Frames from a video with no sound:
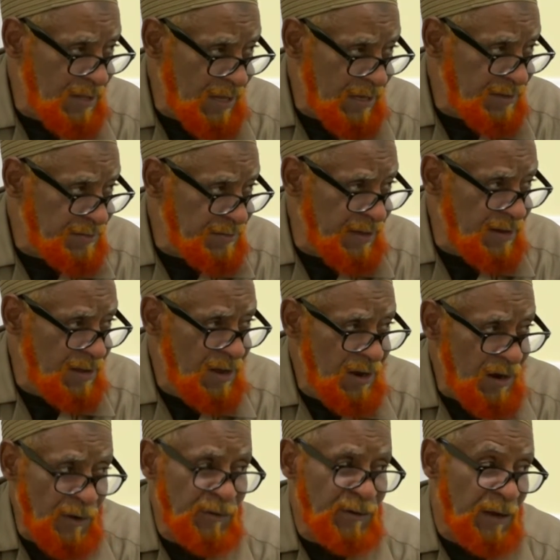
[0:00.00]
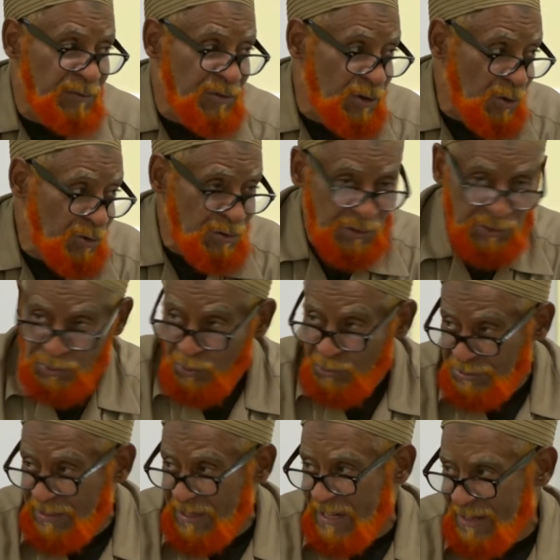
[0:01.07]
mean, like I said, every time she goes to the store,
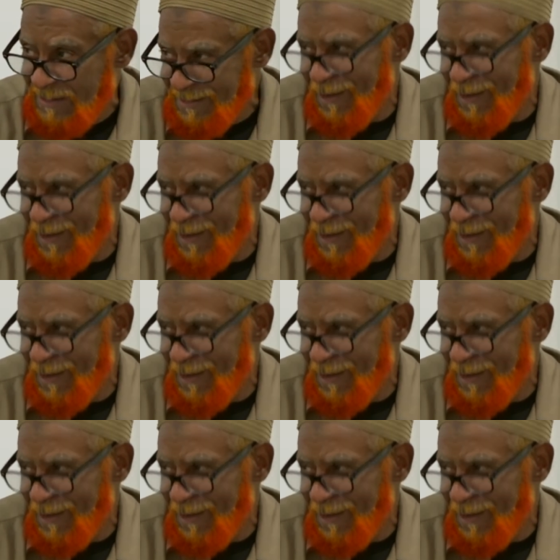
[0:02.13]
she got to,